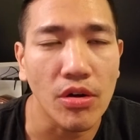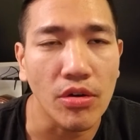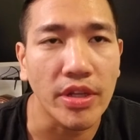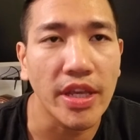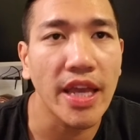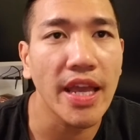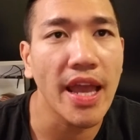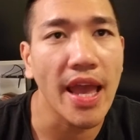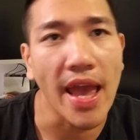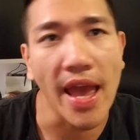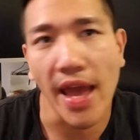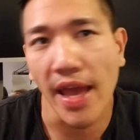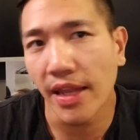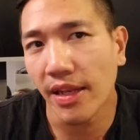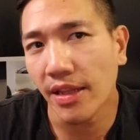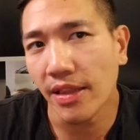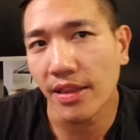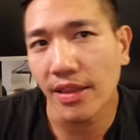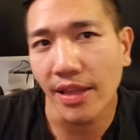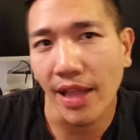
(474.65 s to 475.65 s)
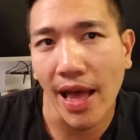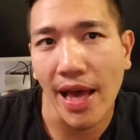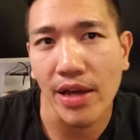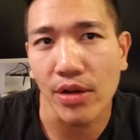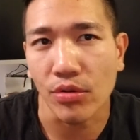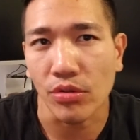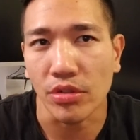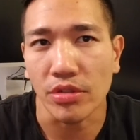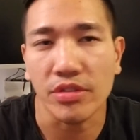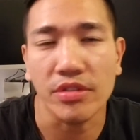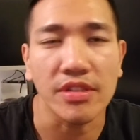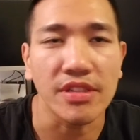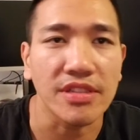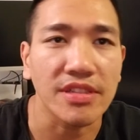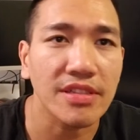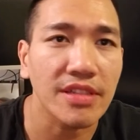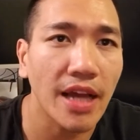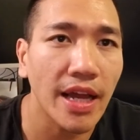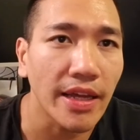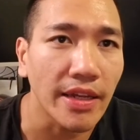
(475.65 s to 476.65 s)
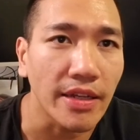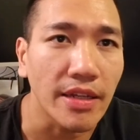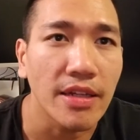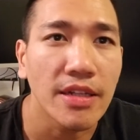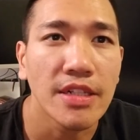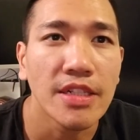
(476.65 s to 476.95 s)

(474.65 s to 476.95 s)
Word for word: okay, and lateral to the side.